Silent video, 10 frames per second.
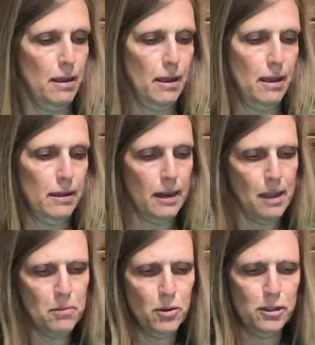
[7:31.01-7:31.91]
And I'm
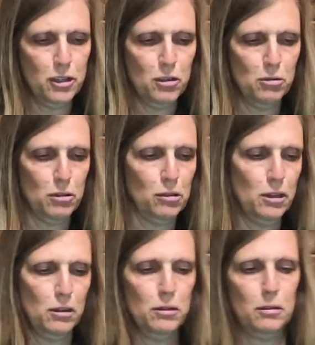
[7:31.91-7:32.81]
going to use a
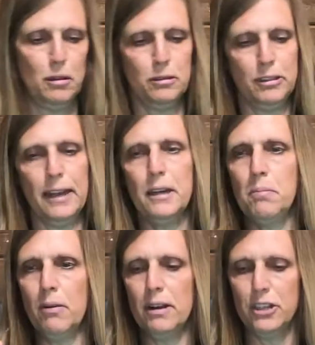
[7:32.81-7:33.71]
tiny
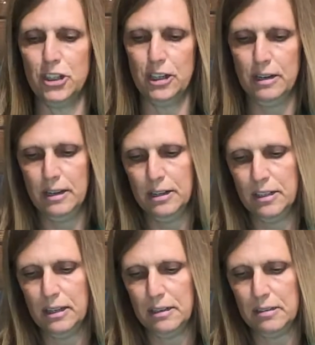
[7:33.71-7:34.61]
brush, just
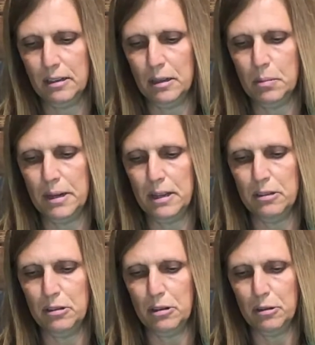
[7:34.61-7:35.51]
because it's a little bit
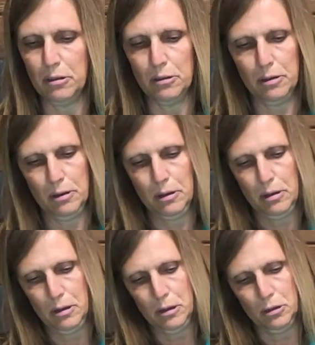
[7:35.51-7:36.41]
easier
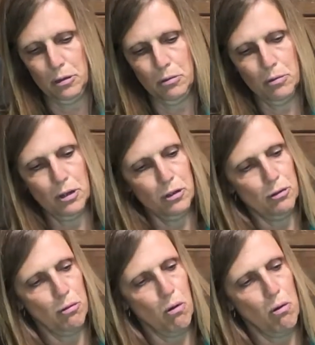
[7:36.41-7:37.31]
to
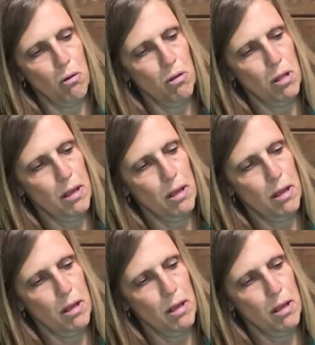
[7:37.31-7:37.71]
control.